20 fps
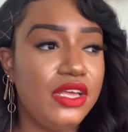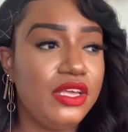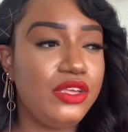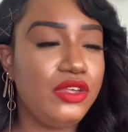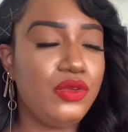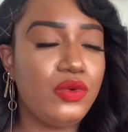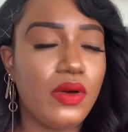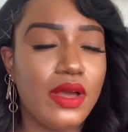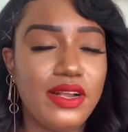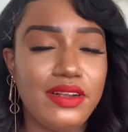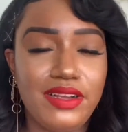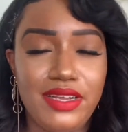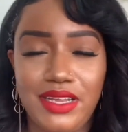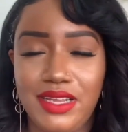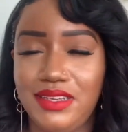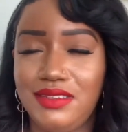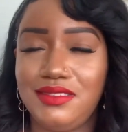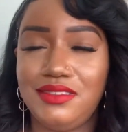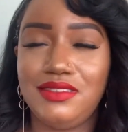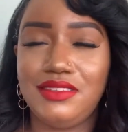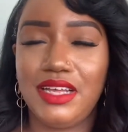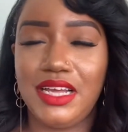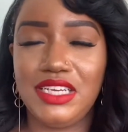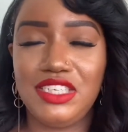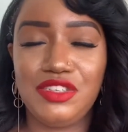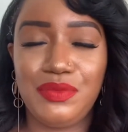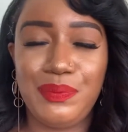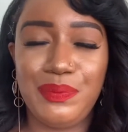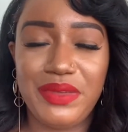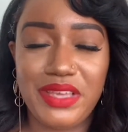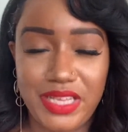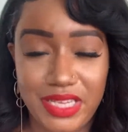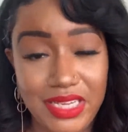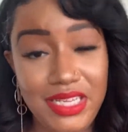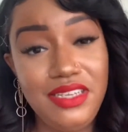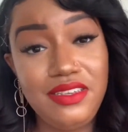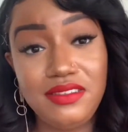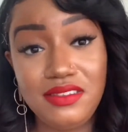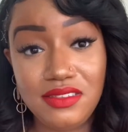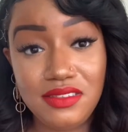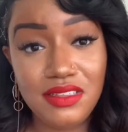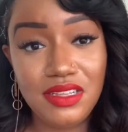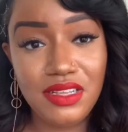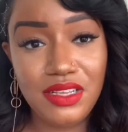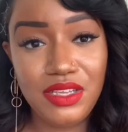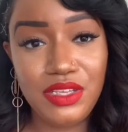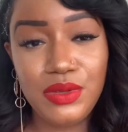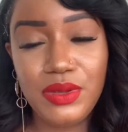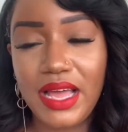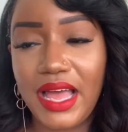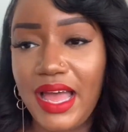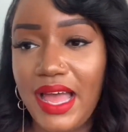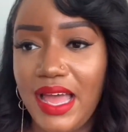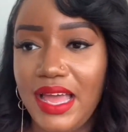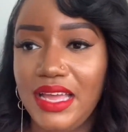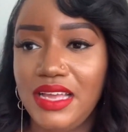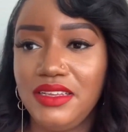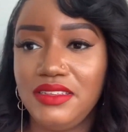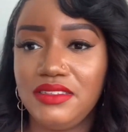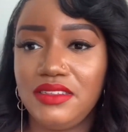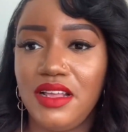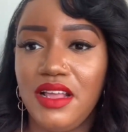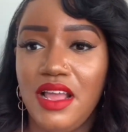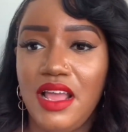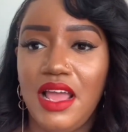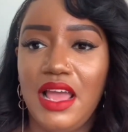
you are at such peace, you guys.